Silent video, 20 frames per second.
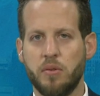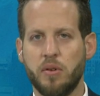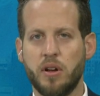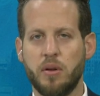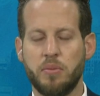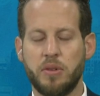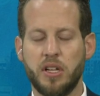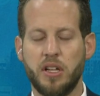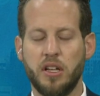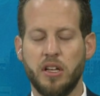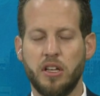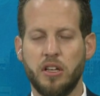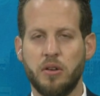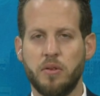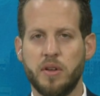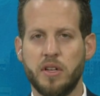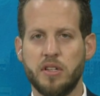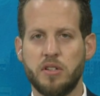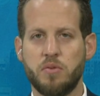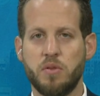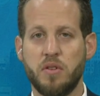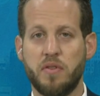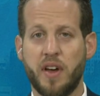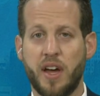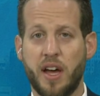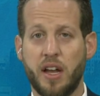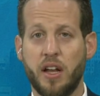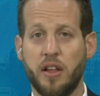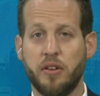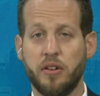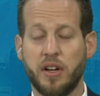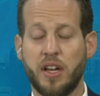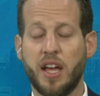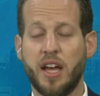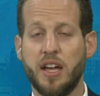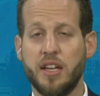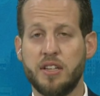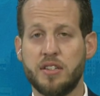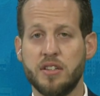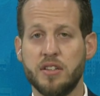What I'm telling you is we've had other
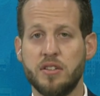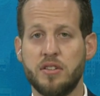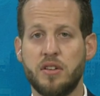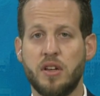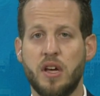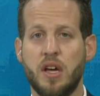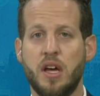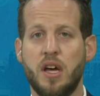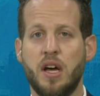cases